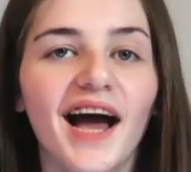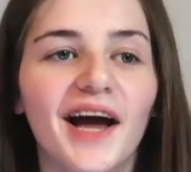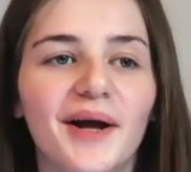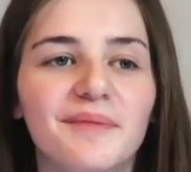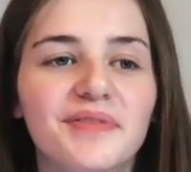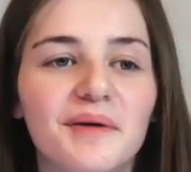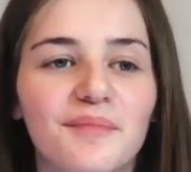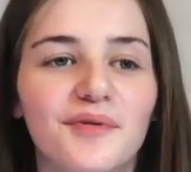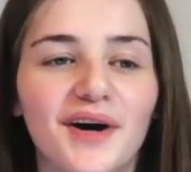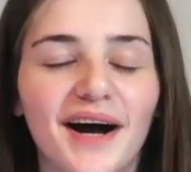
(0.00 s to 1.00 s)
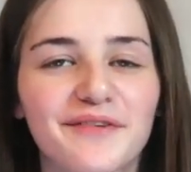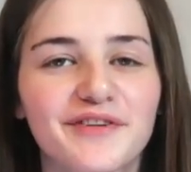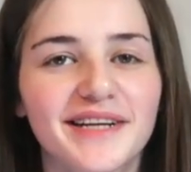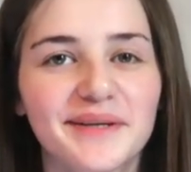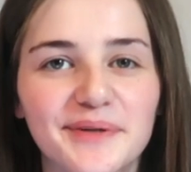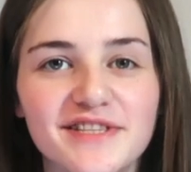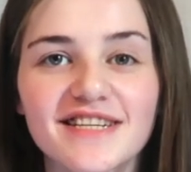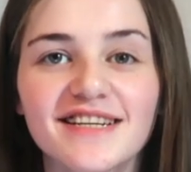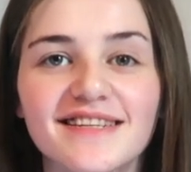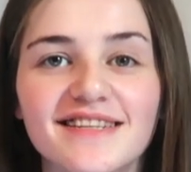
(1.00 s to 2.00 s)
but I really
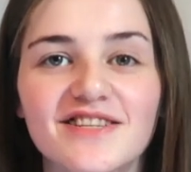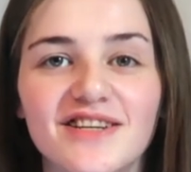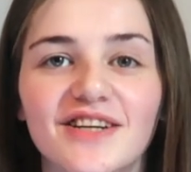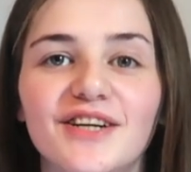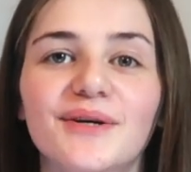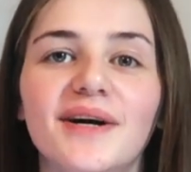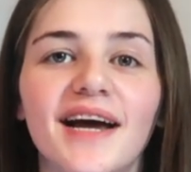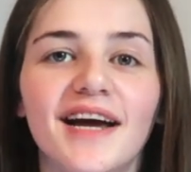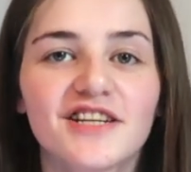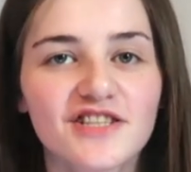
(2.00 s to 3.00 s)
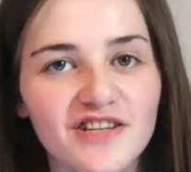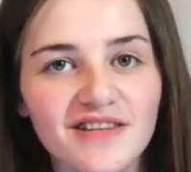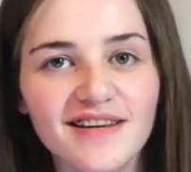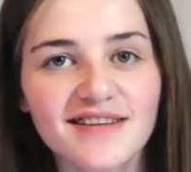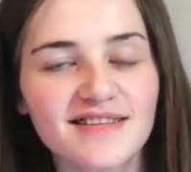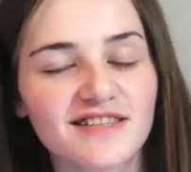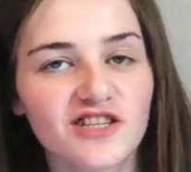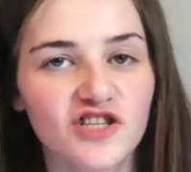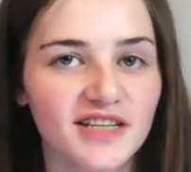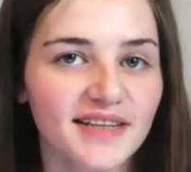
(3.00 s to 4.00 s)
wanted to do this as
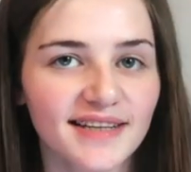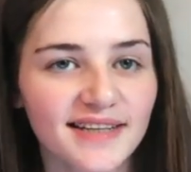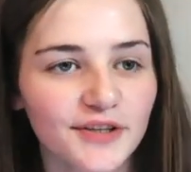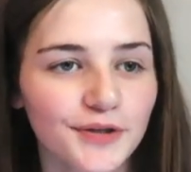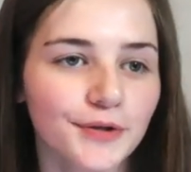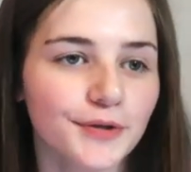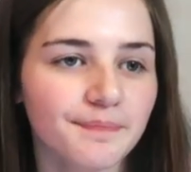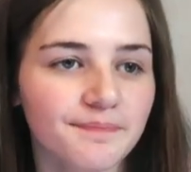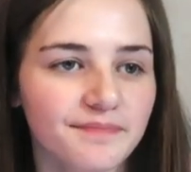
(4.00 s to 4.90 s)
a cheeky little